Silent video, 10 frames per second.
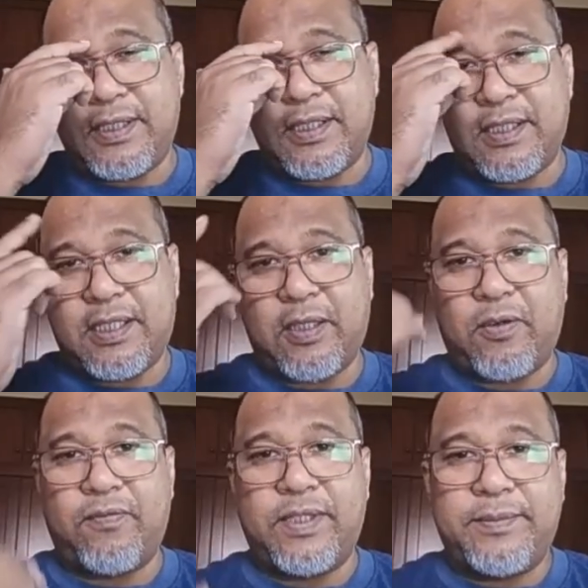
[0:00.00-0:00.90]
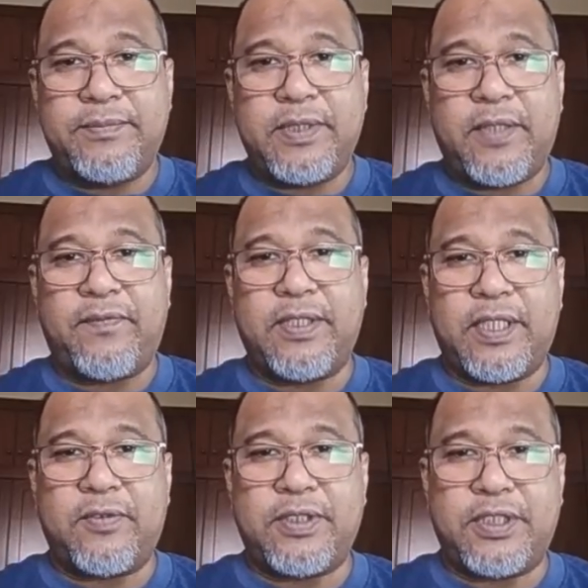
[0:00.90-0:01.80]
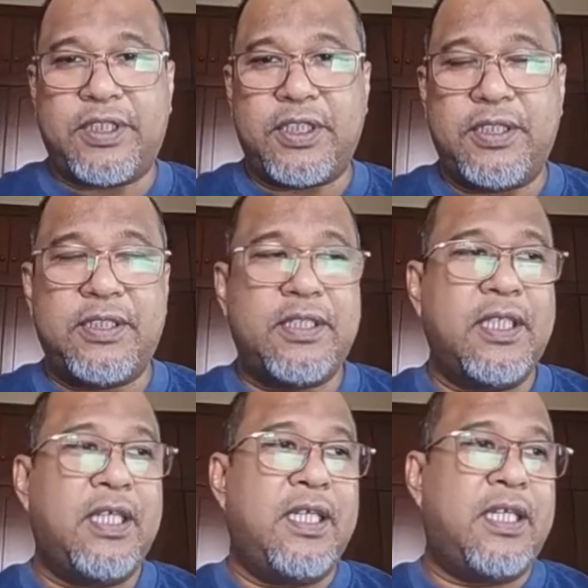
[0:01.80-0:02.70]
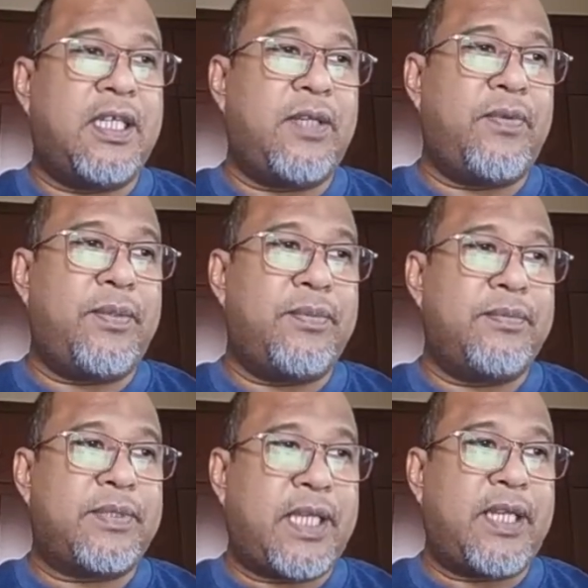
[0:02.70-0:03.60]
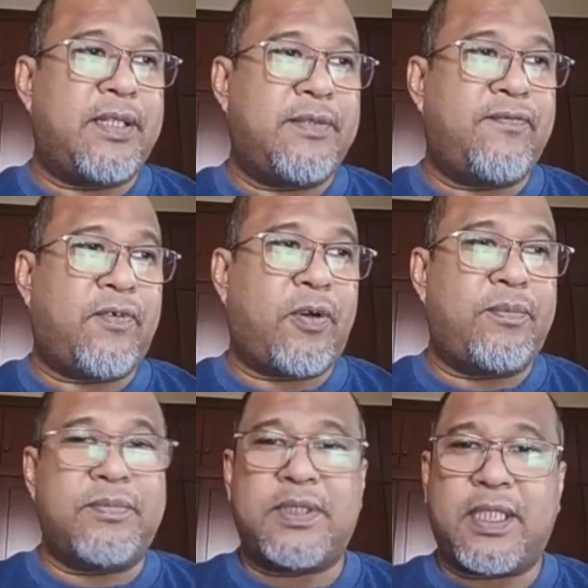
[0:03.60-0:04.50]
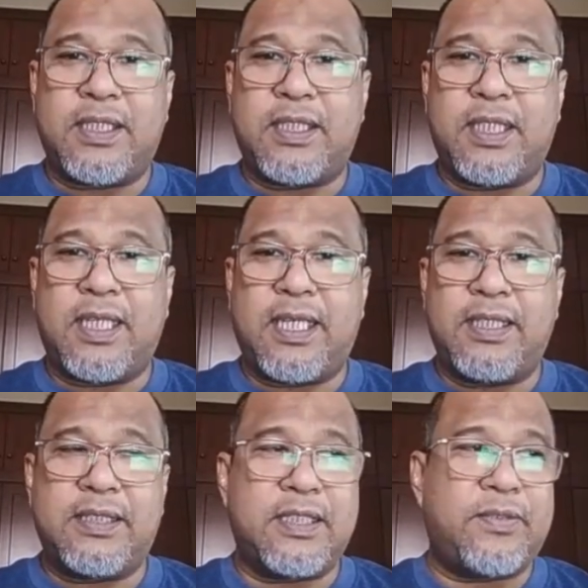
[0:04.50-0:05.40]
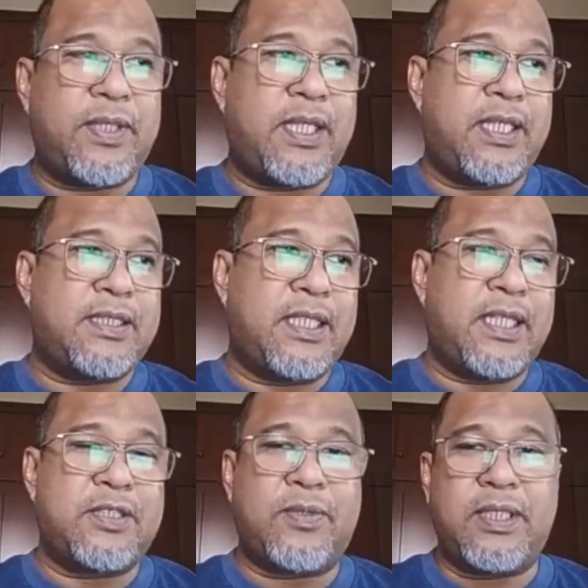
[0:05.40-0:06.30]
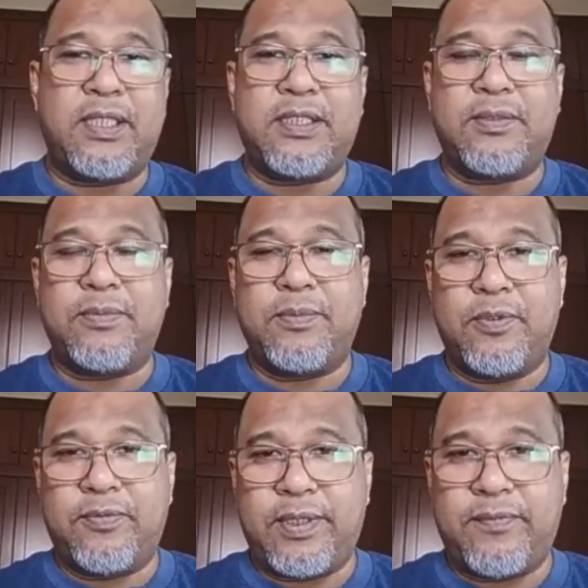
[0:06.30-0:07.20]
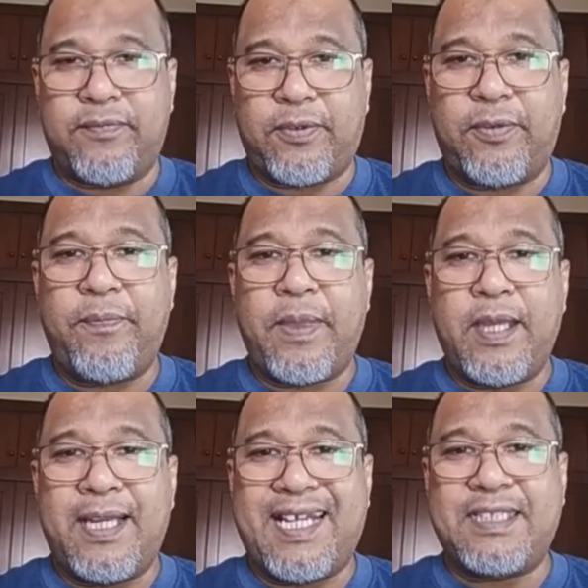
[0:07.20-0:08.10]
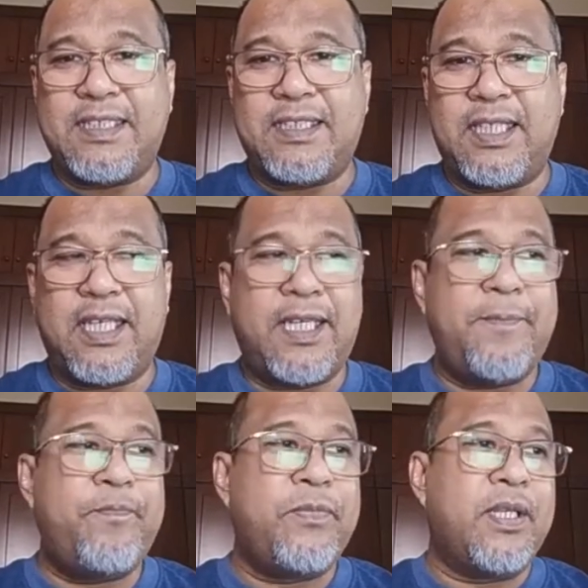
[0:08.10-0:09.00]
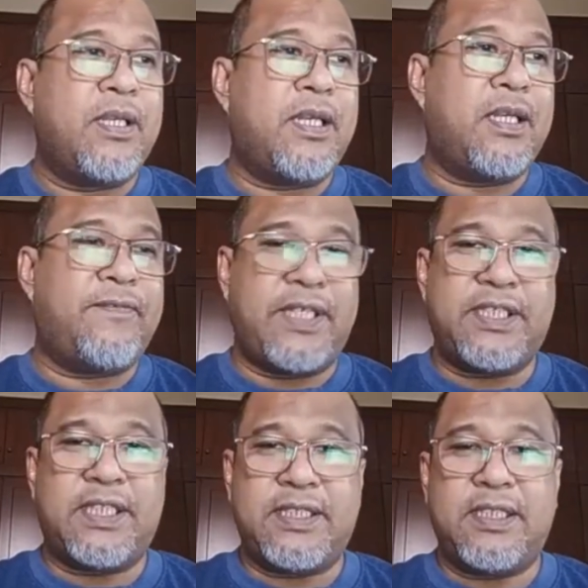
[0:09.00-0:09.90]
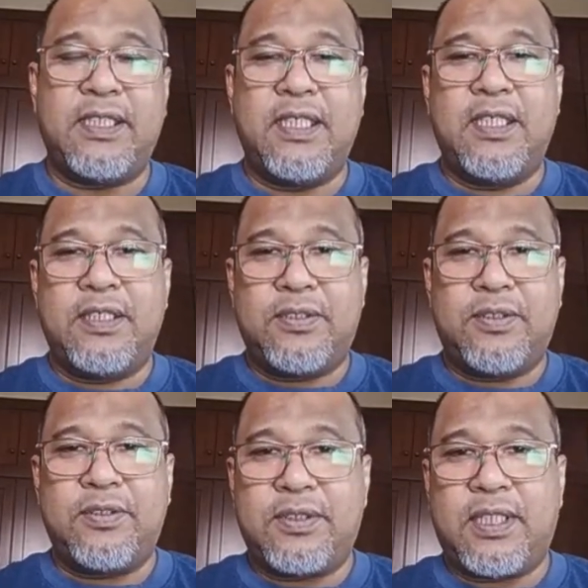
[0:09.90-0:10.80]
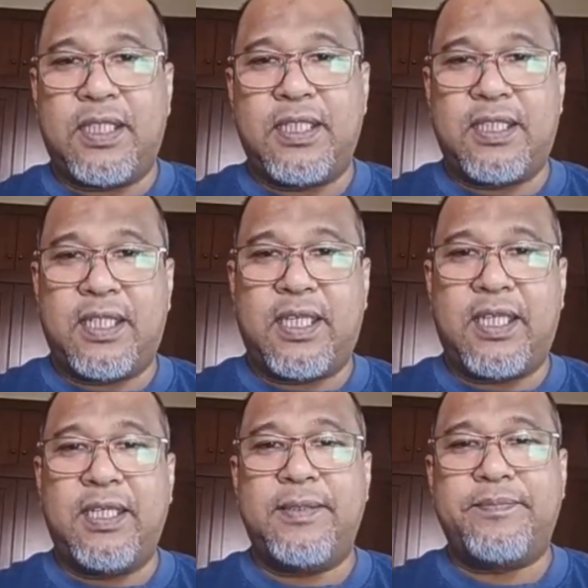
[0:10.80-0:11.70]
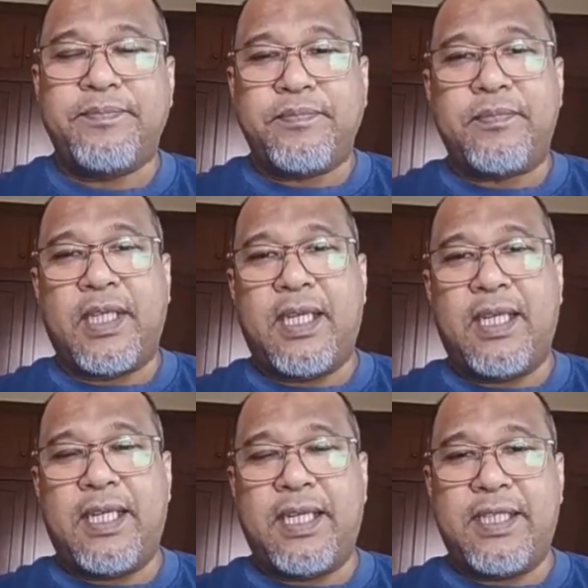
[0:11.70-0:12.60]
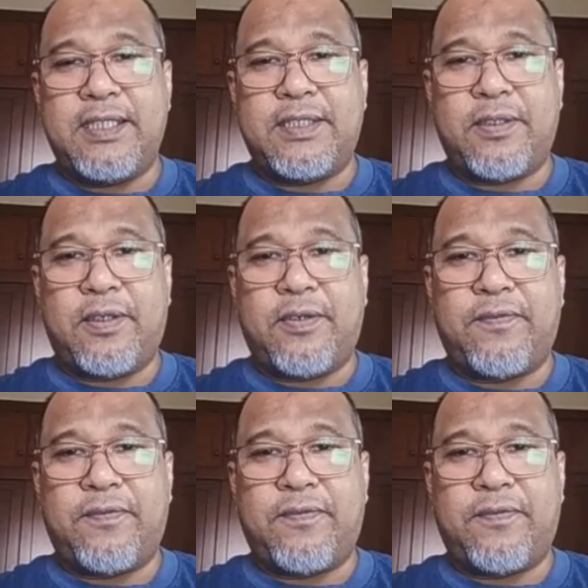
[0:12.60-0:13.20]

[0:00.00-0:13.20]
takeover, reverse acquisitions. Then we can form strategic alliance, as well as the last one is moving for licensing and franchising. So those are the three layers of